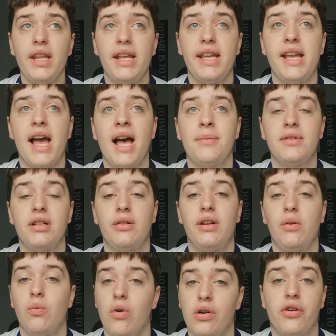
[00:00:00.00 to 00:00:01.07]
he
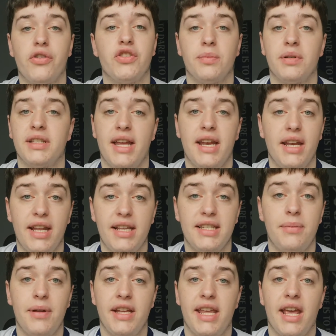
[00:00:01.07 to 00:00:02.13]
absolutely 100% needs
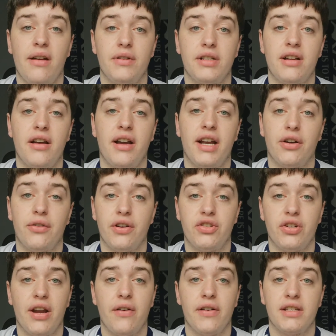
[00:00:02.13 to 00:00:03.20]
to pick Jan Vertonghen and
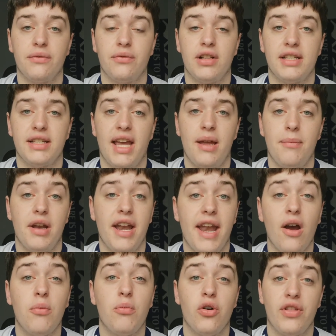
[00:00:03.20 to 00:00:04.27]
Christian Eriksen for this game,
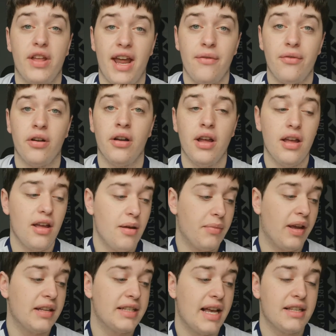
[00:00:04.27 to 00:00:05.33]
now more than ever,
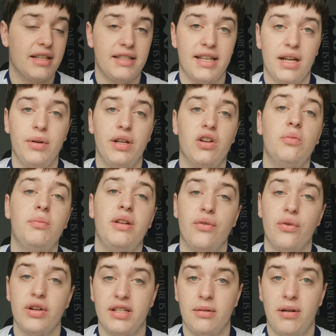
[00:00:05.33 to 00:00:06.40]
because, as I said, we could be
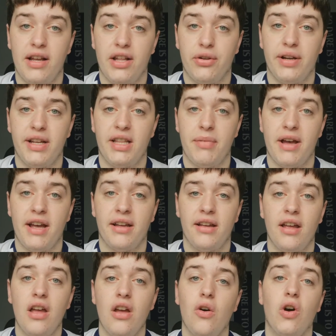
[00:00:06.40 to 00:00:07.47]
forced to play a 3 at the
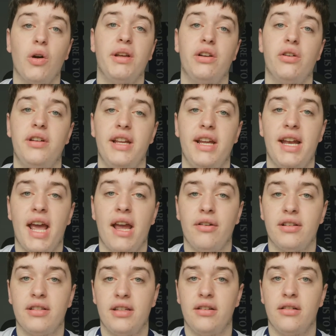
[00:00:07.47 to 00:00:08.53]
back, or we could need
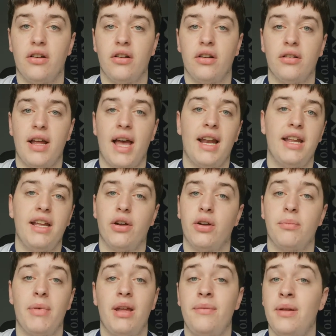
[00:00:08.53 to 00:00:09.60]
Eriksen or Ali,
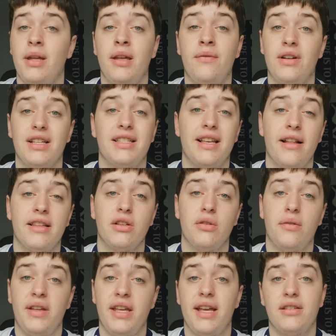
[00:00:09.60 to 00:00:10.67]
or maybe even Lo
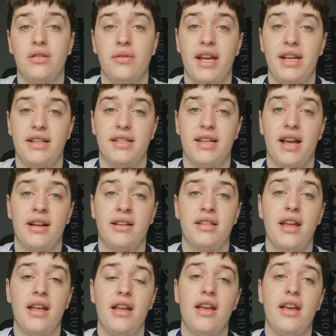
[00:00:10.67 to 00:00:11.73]
Celso, if he is okay to
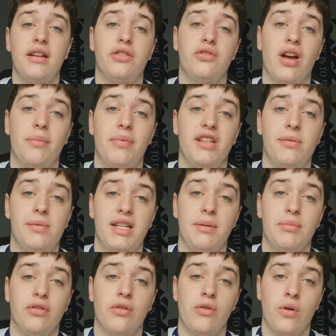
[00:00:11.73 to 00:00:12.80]
start, to drop into a
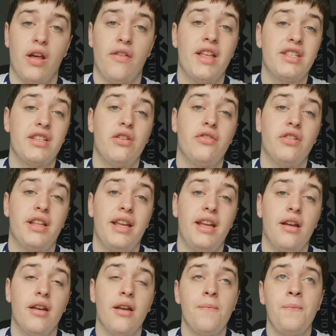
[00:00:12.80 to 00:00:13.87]
deeper role. And that's another
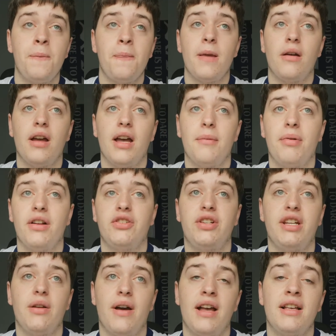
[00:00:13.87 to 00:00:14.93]
thing.
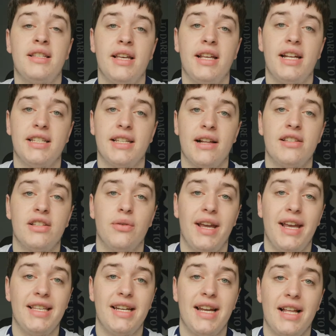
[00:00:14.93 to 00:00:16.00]
Pochettino has said Lo
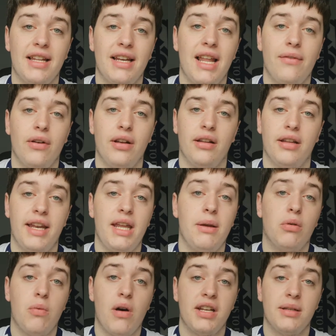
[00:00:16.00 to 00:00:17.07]
Celso isn't at the level that
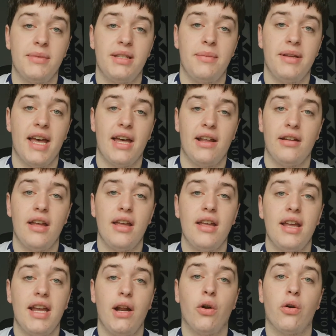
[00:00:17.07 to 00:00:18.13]
he would want him to be at
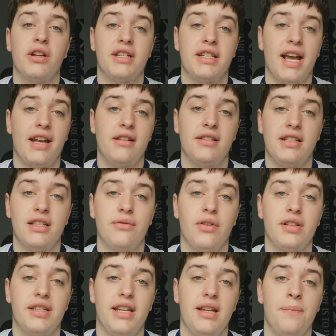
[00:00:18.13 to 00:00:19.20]
in order to get into this
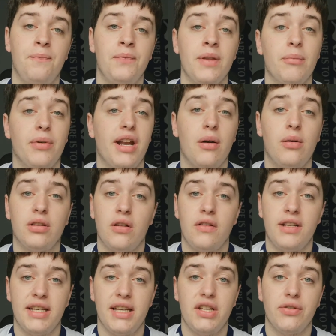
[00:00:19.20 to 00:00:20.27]
first team. But now with
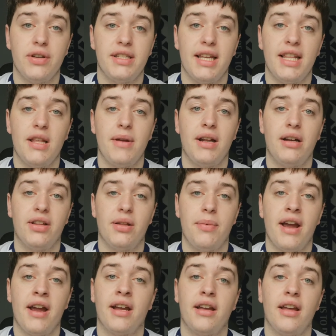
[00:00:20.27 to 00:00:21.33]
all these injuries in the middle of the
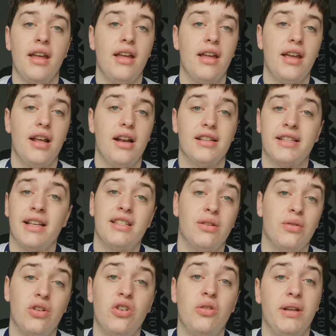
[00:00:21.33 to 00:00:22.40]
park, Lo
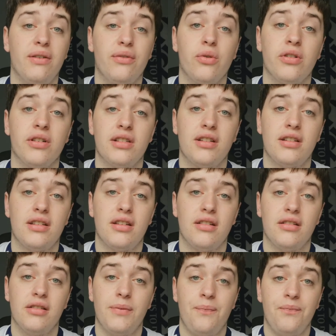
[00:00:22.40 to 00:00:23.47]
Celso could be forced
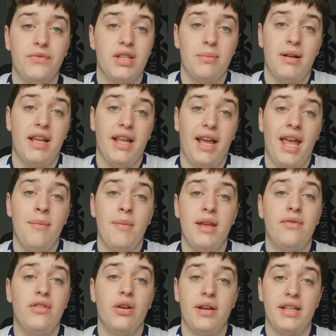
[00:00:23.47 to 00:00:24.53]
to play the game,
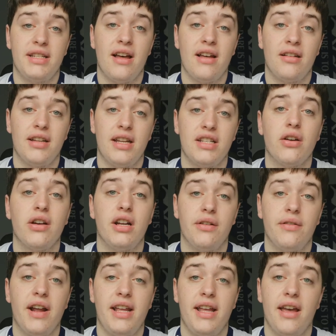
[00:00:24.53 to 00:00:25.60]
even though he's not
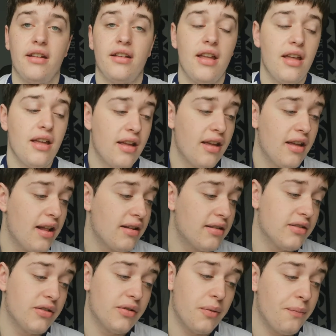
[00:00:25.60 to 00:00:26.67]
entirely ready yet.
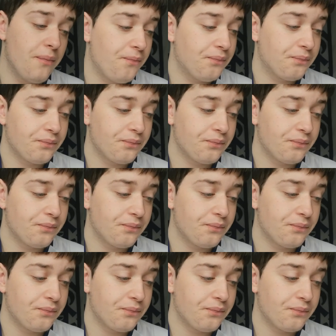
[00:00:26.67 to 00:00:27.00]
So